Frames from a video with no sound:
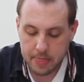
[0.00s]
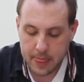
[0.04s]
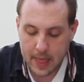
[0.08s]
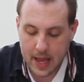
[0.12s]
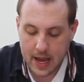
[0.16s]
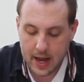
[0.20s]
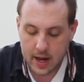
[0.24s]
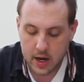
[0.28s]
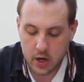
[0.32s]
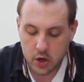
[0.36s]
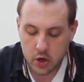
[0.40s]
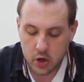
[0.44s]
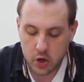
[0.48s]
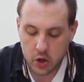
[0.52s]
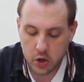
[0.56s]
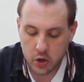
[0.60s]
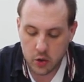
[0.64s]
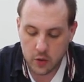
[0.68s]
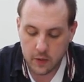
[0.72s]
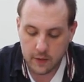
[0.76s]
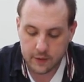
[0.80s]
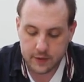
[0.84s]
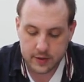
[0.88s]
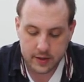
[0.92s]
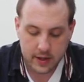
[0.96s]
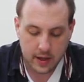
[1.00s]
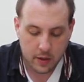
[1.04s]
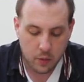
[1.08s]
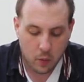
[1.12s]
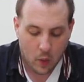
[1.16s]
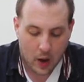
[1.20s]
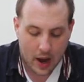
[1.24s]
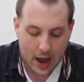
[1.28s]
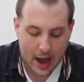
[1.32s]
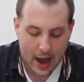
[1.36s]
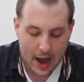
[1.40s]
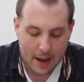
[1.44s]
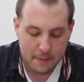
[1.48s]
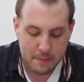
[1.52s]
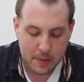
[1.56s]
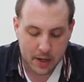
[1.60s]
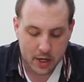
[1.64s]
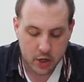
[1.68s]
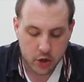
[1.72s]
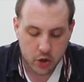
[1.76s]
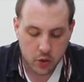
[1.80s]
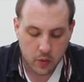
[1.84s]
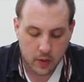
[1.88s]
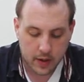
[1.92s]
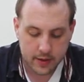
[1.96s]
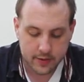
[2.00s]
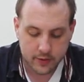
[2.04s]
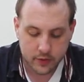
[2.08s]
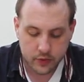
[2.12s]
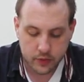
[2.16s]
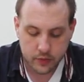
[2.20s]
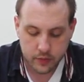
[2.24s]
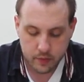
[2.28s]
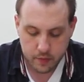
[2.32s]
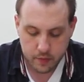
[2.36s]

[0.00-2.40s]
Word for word: And you have seen what happened to us.